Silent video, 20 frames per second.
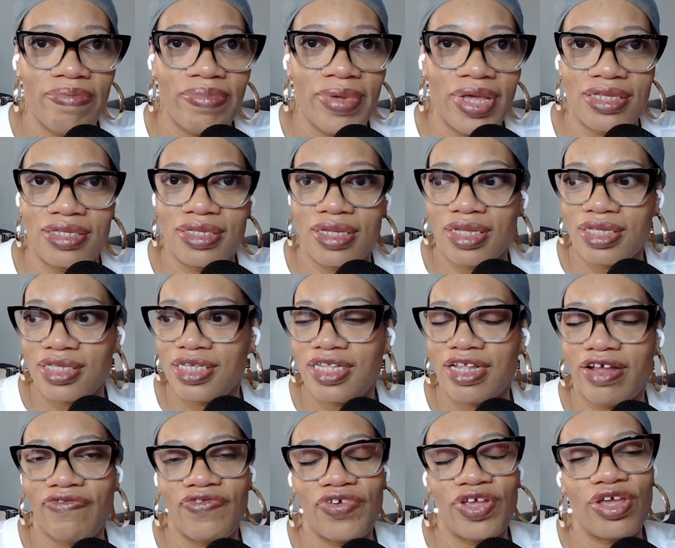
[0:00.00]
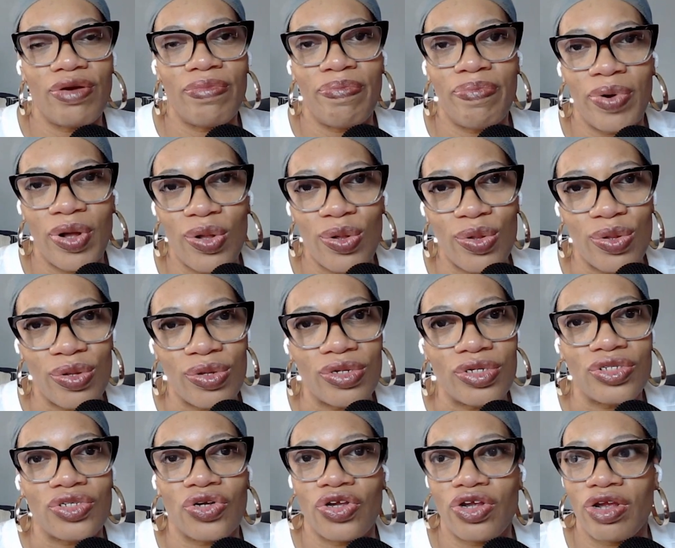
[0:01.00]
mixing stuff in your
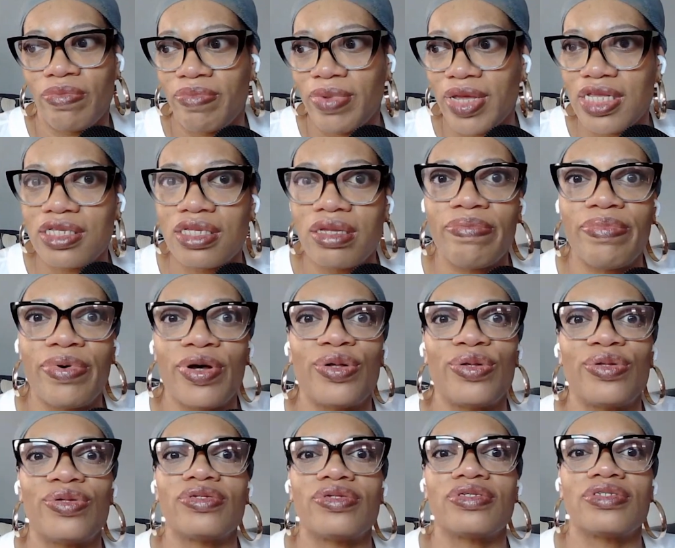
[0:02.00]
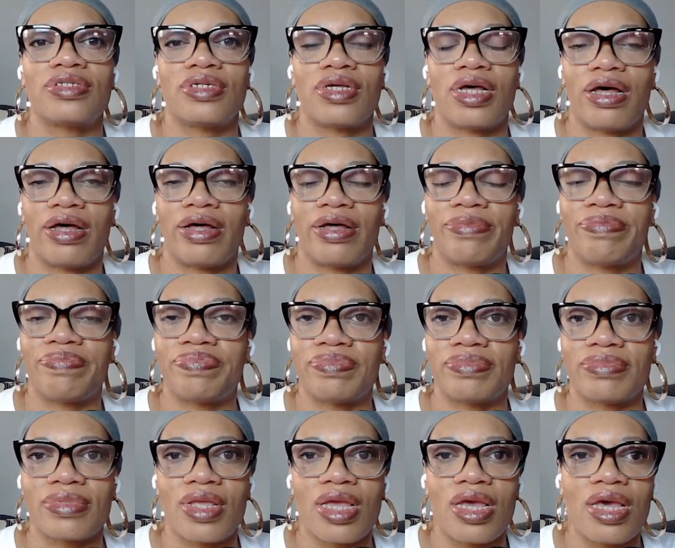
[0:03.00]
bowls or your mixing bowls,
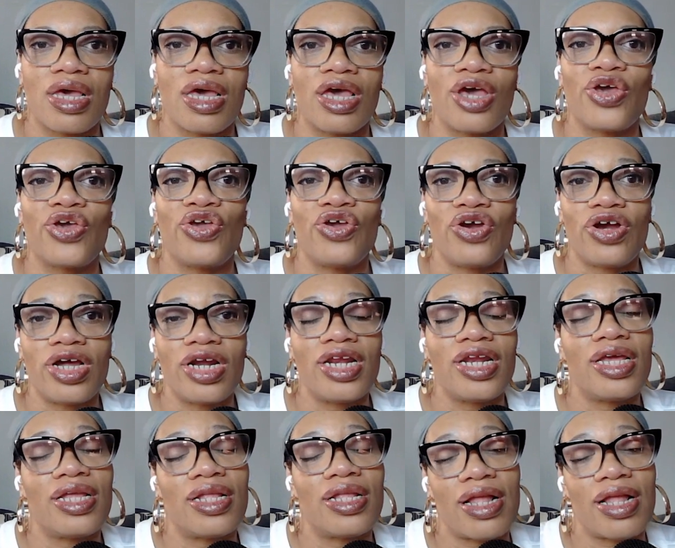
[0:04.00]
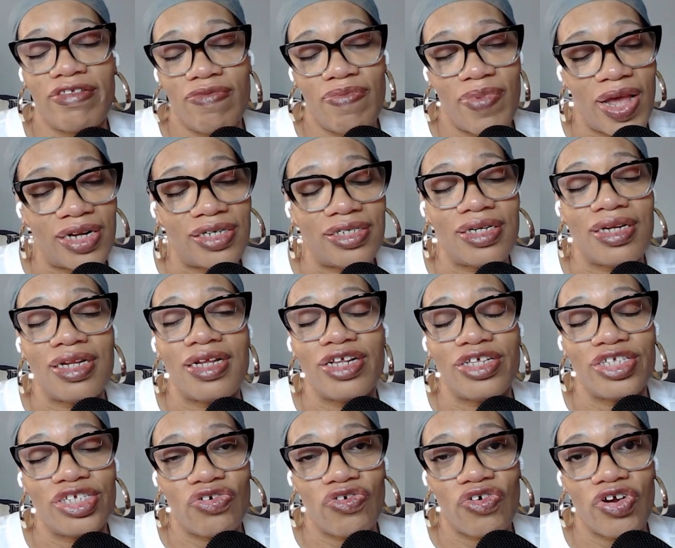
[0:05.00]
um, you're going to need that spatula to
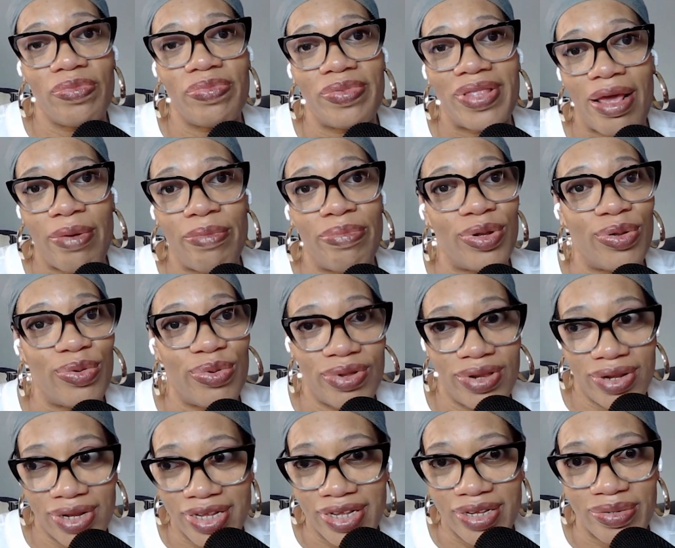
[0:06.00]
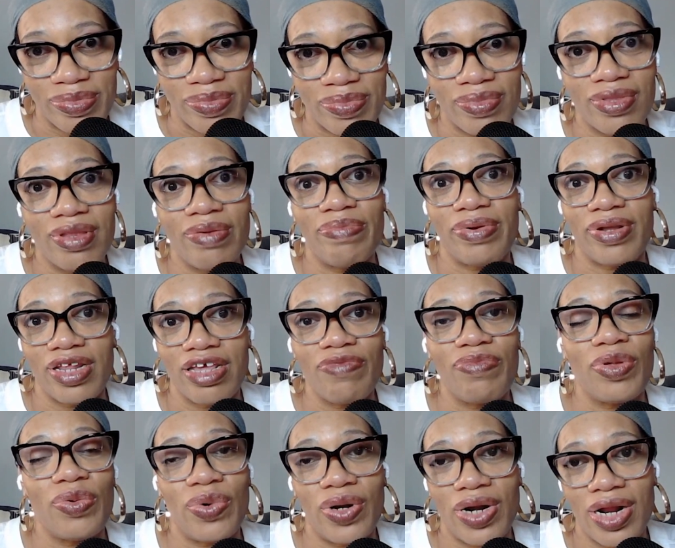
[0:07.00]
scrape that bowl clean. Believe
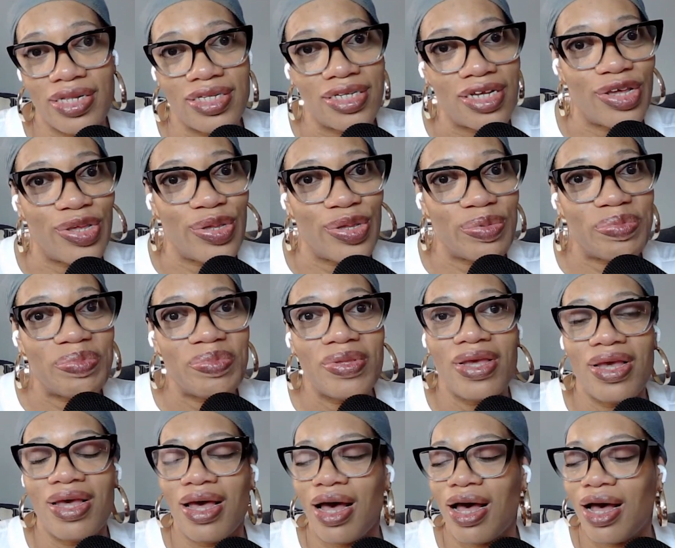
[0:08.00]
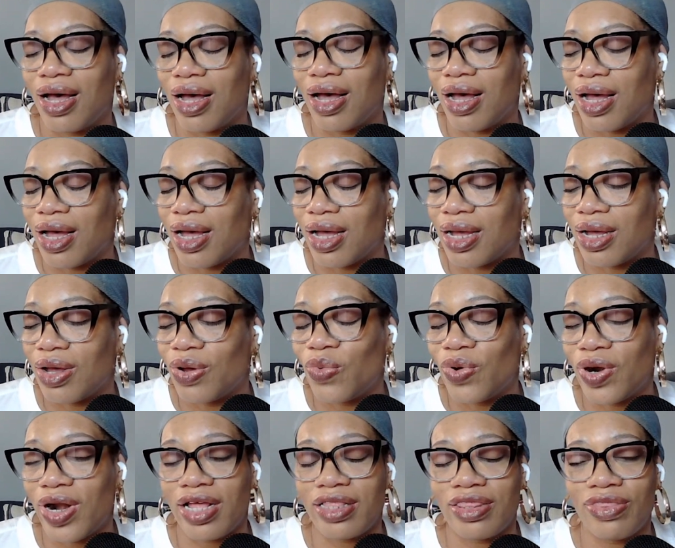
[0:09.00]
me when I tell you. Uh,
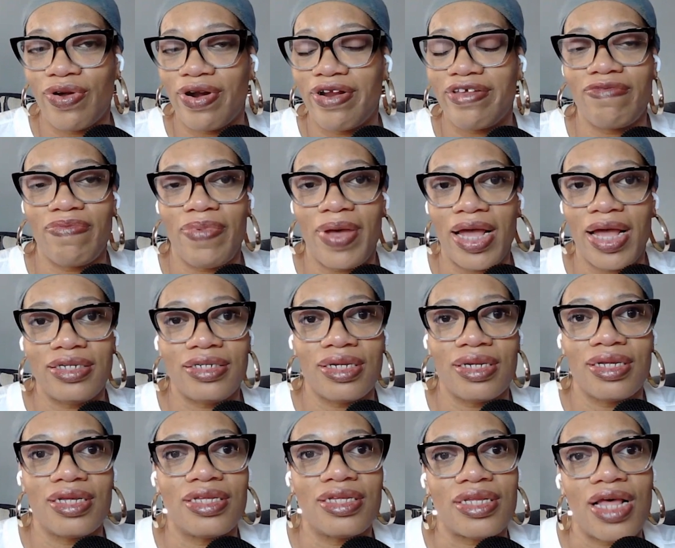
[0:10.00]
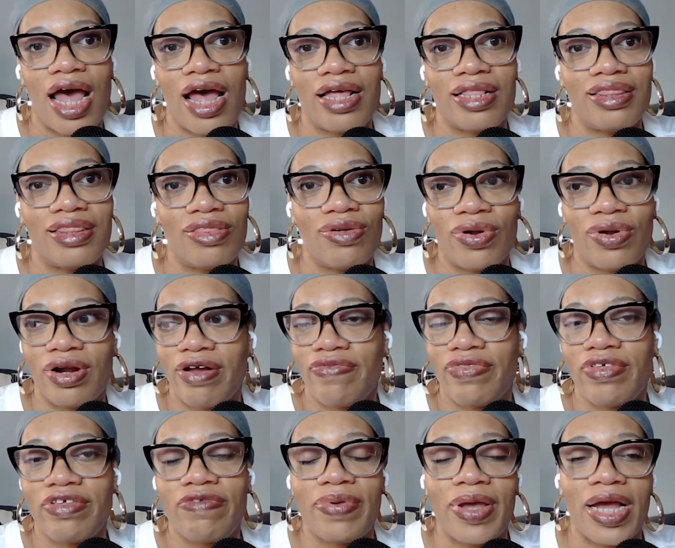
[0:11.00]
when I thought of spatulas, I thought of
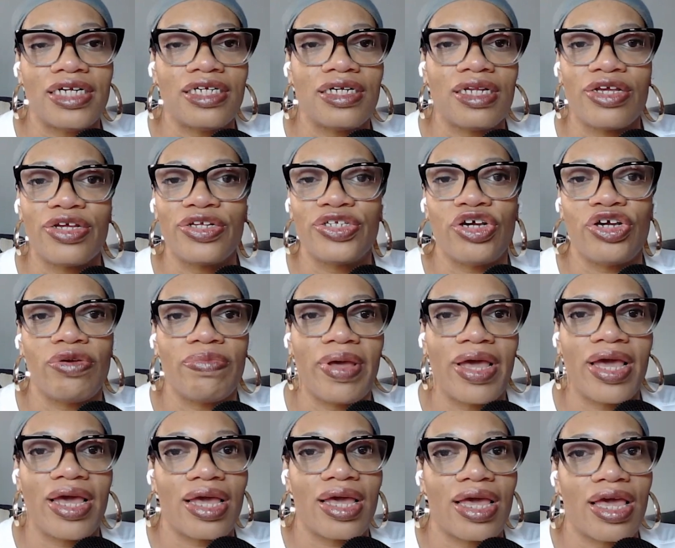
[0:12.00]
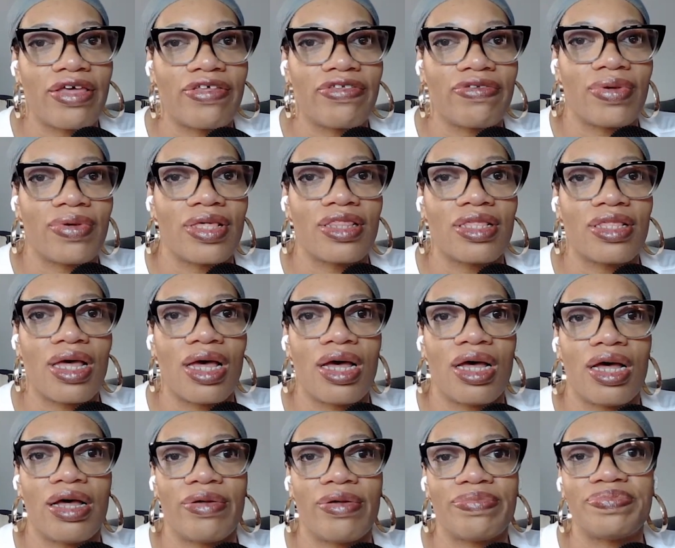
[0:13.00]
the spatula you turn pancakes with.
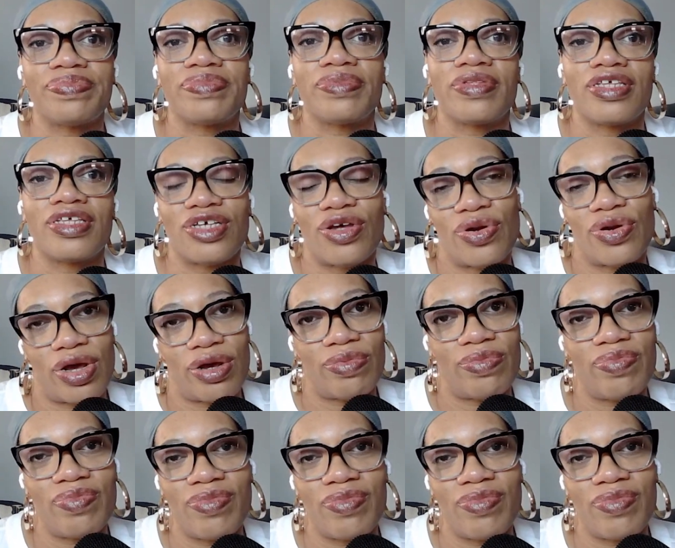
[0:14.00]
Um, so no,